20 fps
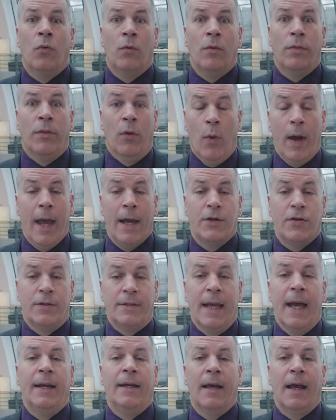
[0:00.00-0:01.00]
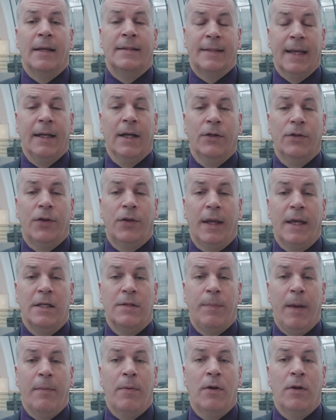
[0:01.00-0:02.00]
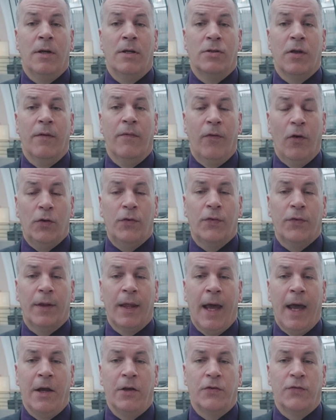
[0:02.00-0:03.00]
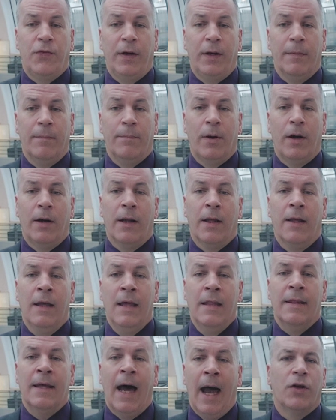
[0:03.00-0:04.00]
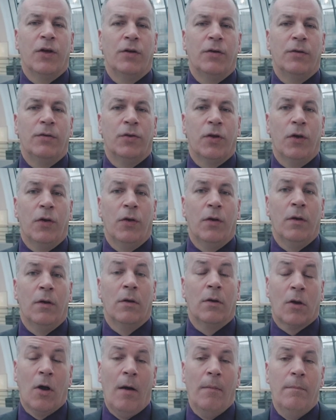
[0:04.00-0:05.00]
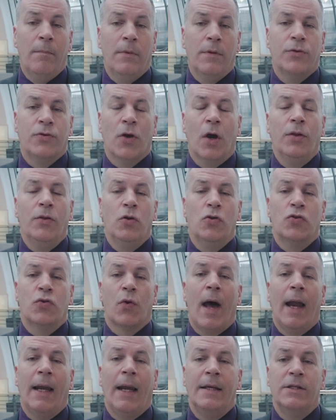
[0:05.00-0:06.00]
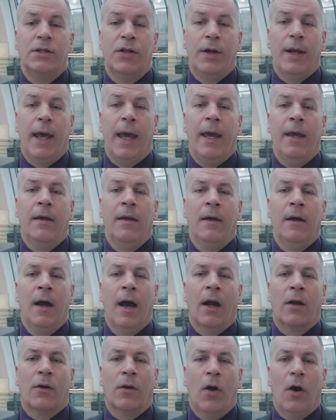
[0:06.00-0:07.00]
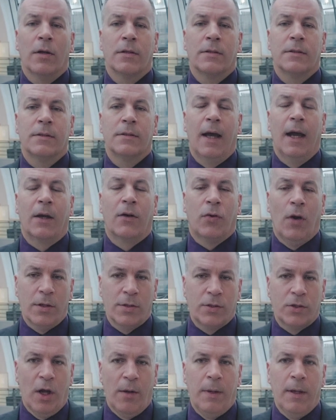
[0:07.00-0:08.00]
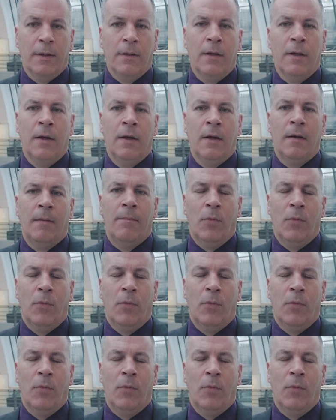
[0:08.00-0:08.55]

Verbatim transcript: The, the way to send a signal to these people is to vote for the Irish Freedom Party. I ask you to come join those rallies today across across Dublin.